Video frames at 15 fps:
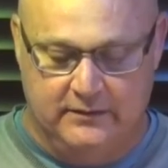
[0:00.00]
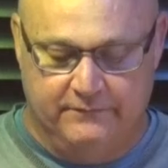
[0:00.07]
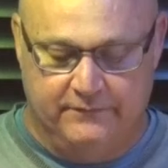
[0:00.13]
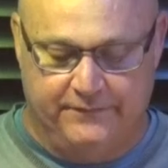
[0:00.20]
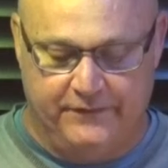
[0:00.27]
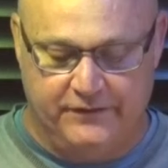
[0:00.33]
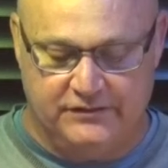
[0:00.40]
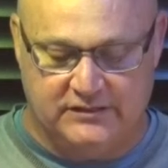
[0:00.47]
For
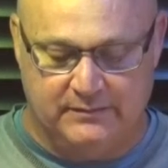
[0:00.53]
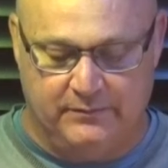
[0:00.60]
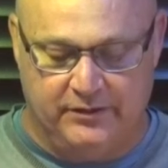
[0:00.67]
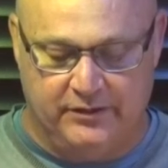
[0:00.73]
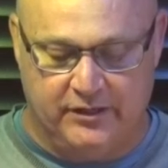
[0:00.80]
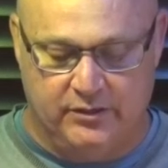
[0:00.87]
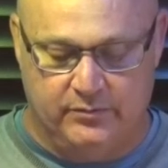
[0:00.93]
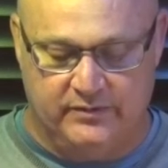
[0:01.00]
first, I'm going to
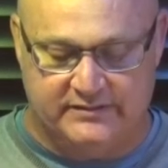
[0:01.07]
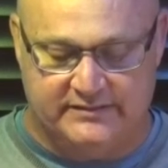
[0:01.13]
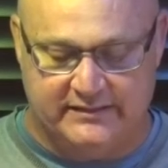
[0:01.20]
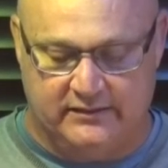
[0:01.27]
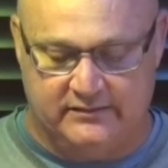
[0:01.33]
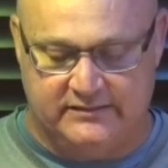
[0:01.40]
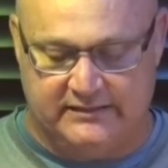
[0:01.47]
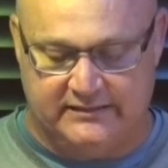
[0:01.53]
go with
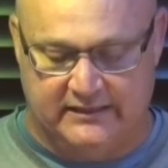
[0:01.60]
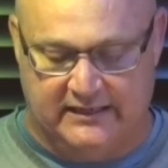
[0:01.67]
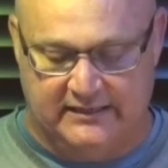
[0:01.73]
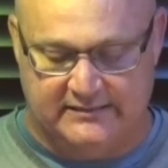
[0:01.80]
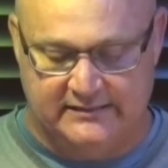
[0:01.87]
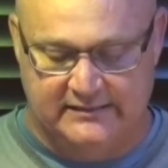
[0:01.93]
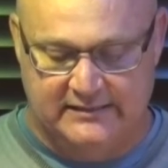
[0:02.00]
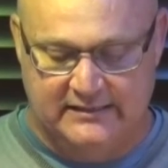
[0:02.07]
Celtic
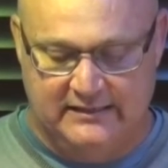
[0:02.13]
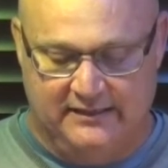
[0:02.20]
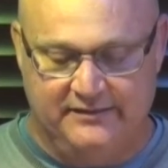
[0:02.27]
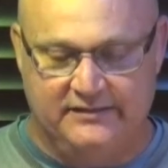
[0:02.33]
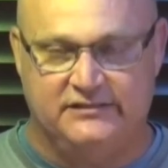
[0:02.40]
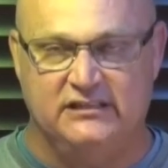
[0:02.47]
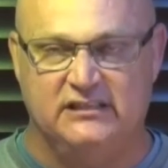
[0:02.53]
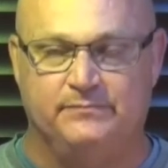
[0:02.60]
Knight. I
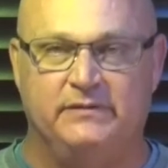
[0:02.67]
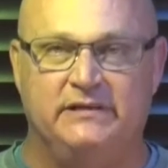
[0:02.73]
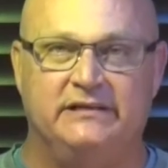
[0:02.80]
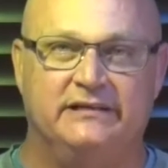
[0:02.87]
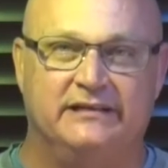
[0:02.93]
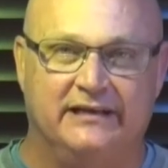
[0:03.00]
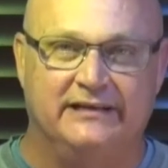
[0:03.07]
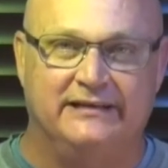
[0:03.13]
think she's
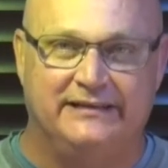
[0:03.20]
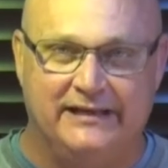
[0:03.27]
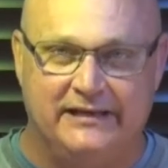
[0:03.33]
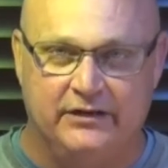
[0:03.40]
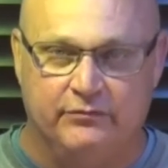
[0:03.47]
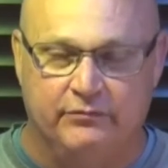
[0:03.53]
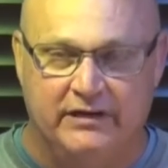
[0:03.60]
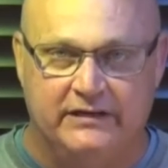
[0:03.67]
been
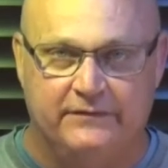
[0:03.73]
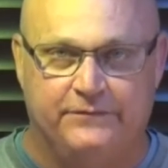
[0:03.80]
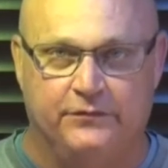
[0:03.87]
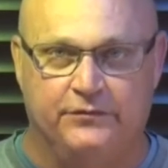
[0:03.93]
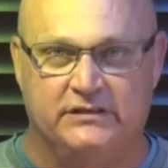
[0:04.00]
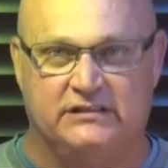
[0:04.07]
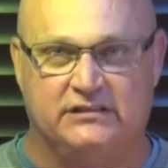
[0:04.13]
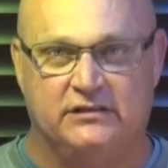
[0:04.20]
getting ready for
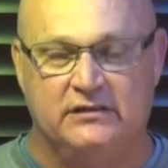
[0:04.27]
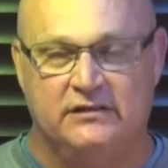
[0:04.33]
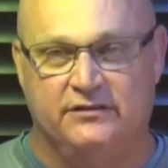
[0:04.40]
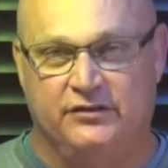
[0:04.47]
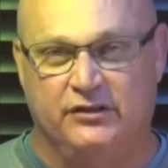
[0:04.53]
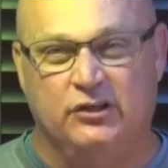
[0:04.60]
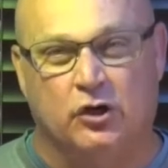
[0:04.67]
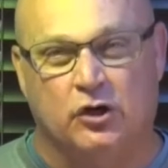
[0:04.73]
this.
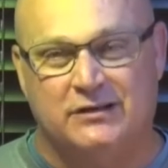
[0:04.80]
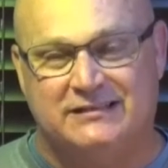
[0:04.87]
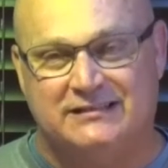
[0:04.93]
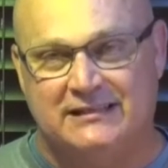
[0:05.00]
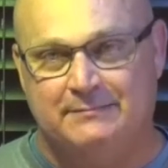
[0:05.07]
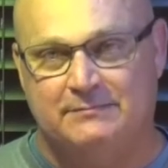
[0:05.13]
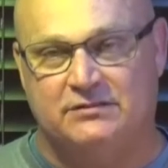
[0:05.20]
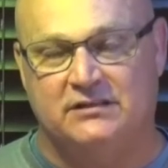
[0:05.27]
The yard
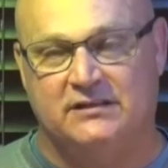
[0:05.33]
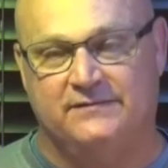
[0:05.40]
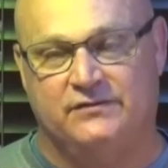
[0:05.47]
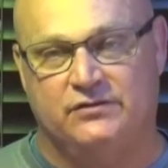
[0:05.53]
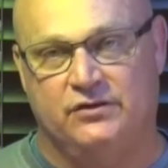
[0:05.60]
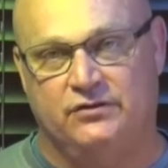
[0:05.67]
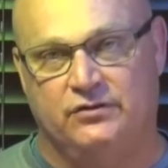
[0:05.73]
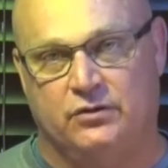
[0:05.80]
seems to have
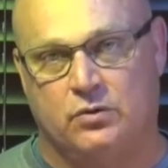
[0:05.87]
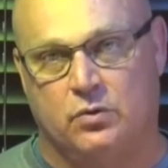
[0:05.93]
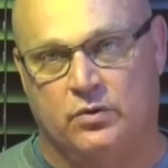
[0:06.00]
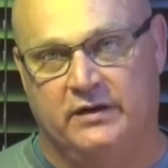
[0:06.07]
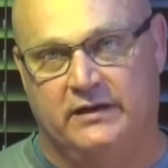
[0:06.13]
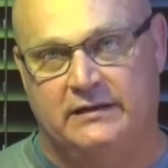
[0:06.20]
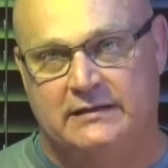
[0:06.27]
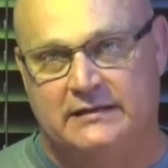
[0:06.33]
turned the
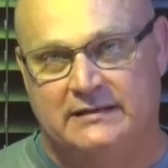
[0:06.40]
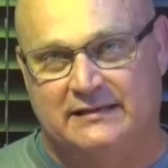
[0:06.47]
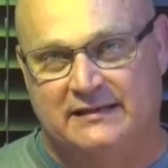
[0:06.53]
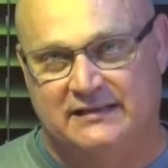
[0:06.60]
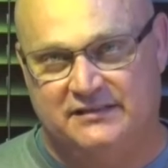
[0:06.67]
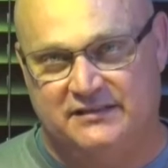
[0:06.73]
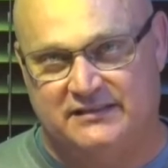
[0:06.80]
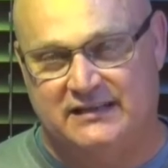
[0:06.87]
corner,
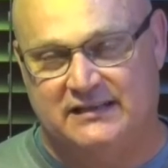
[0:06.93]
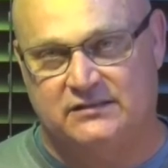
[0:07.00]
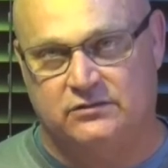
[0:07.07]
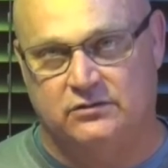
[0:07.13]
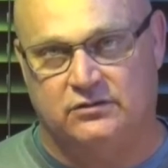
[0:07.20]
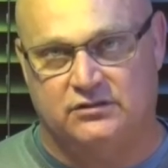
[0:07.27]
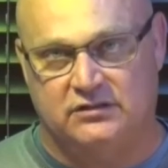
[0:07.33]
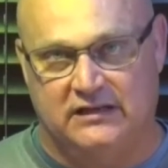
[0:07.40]
and she does
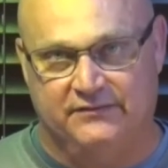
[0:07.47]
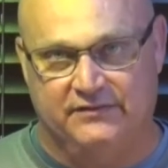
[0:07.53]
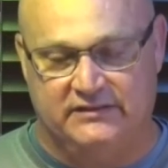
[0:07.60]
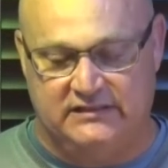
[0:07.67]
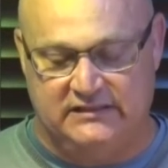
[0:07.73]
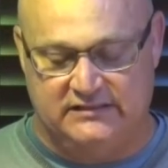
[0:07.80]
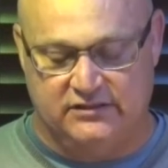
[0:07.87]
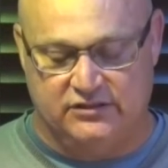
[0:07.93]
look to have a
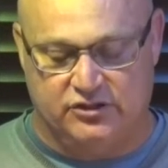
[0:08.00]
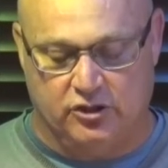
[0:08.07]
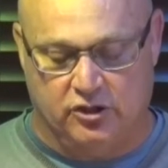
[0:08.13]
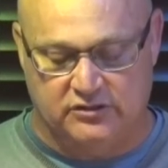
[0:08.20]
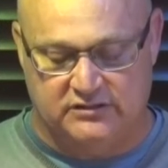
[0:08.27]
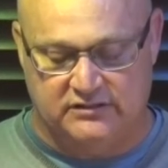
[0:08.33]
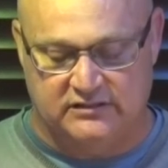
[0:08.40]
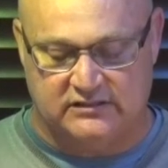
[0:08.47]
decent
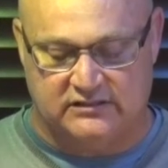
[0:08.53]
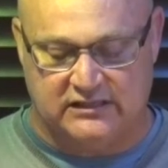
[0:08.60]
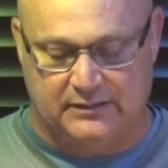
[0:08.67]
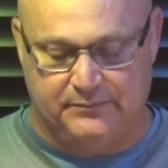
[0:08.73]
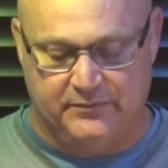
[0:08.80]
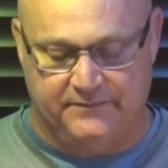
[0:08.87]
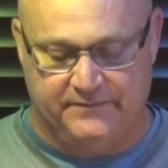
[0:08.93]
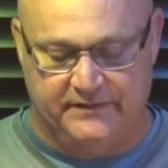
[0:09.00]
chance in this
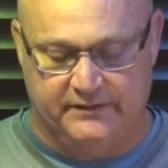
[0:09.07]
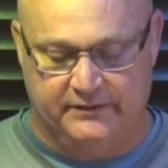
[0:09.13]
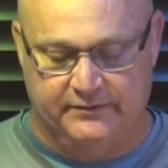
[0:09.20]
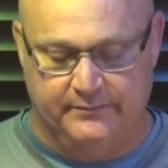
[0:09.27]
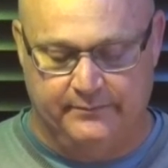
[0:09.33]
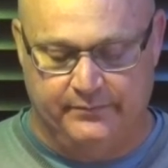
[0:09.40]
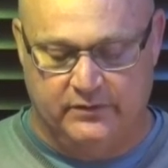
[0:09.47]
type of field.